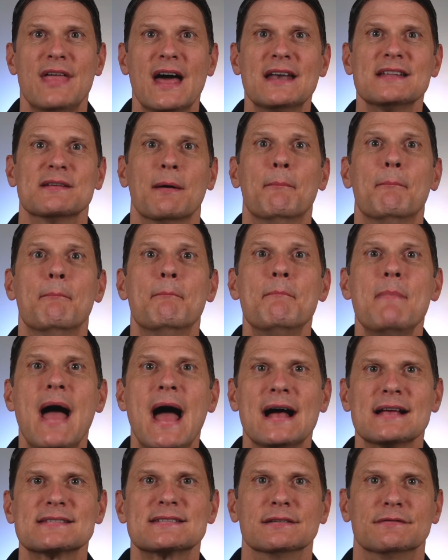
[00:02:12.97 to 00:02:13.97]
is a
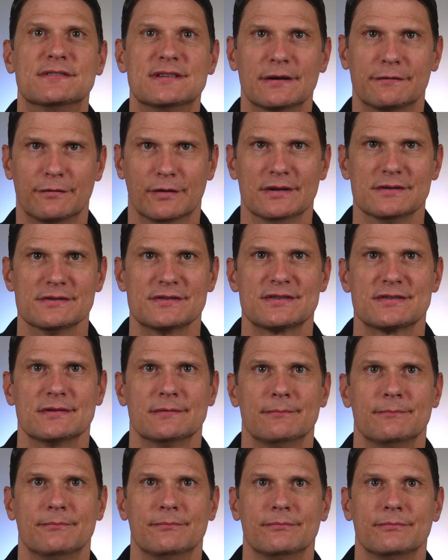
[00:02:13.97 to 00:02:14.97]
massive difference.
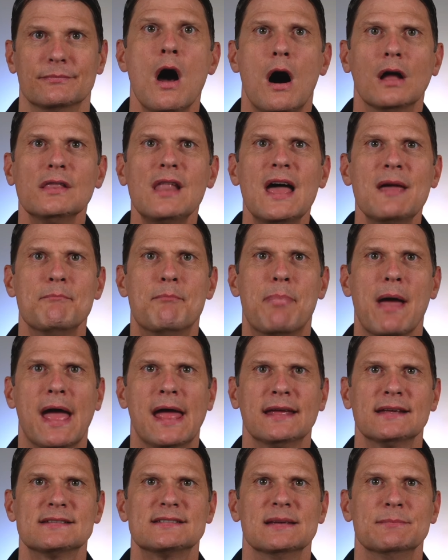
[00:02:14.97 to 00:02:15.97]
Online
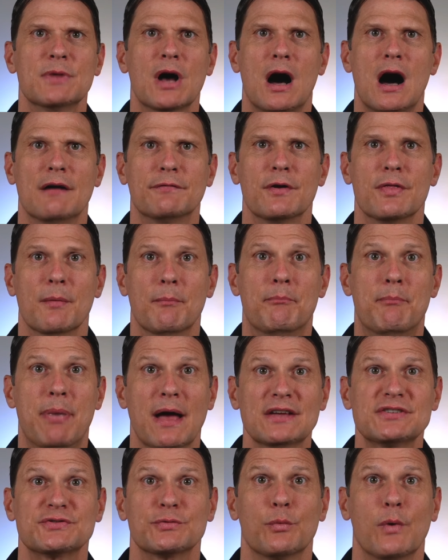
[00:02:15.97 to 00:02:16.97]
banks seem to offer the
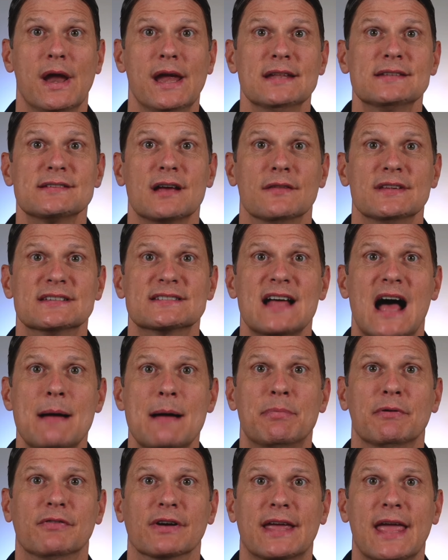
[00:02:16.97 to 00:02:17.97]
best rates on these
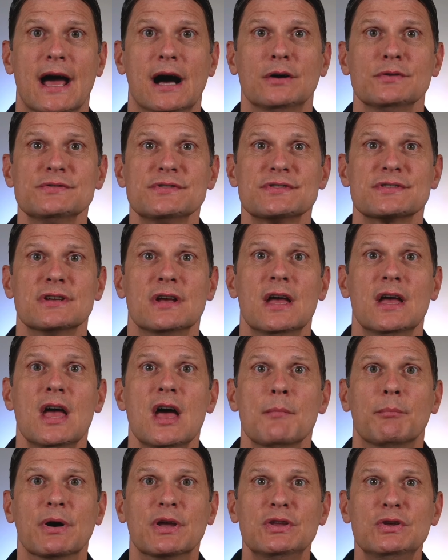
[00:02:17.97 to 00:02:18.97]
type of accounts,
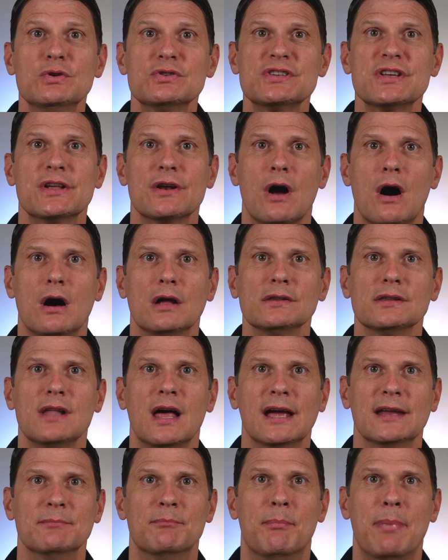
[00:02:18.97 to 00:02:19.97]
but using an
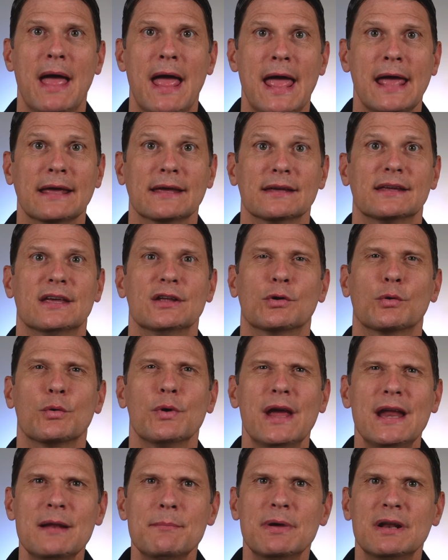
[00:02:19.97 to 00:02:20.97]
online bank can
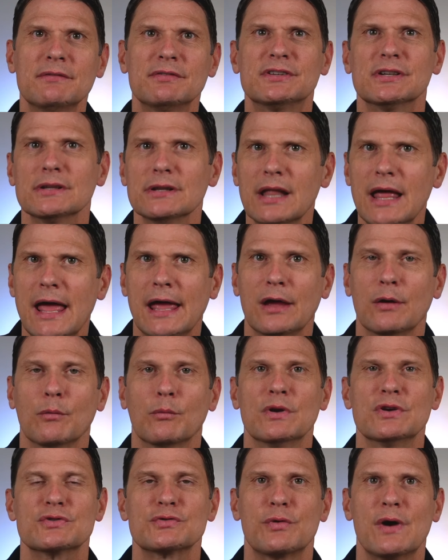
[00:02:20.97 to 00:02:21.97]
create a bit of a delay
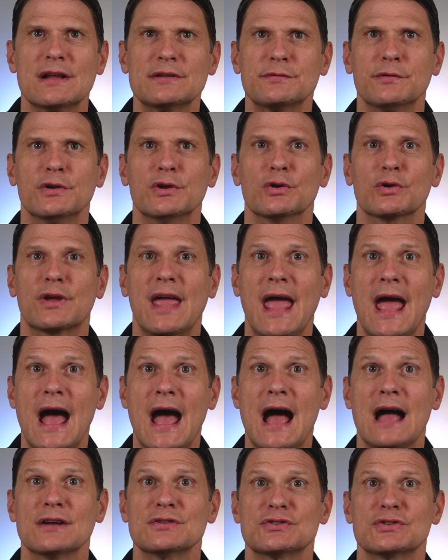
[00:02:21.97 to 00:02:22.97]
when transferring your
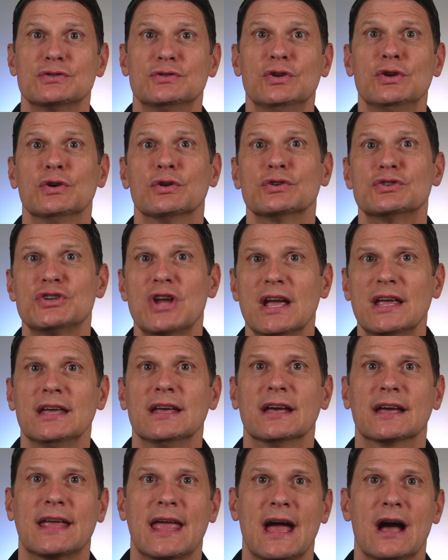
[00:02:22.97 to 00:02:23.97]
cash to your
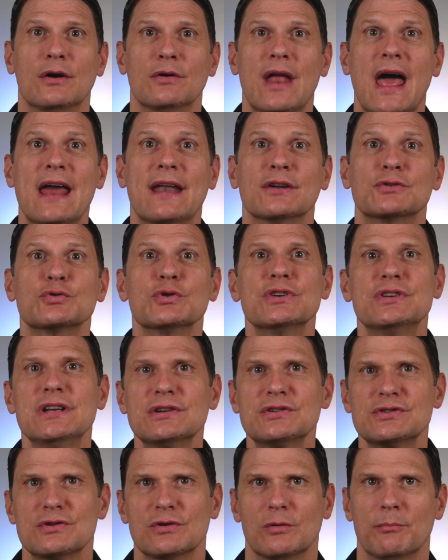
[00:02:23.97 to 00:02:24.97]
checking account at a
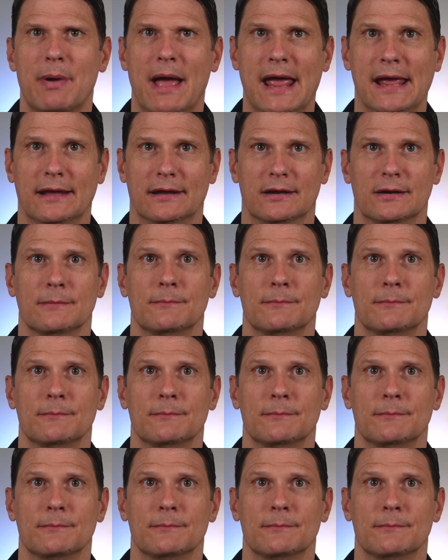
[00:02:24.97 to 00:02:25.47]
traditional bank.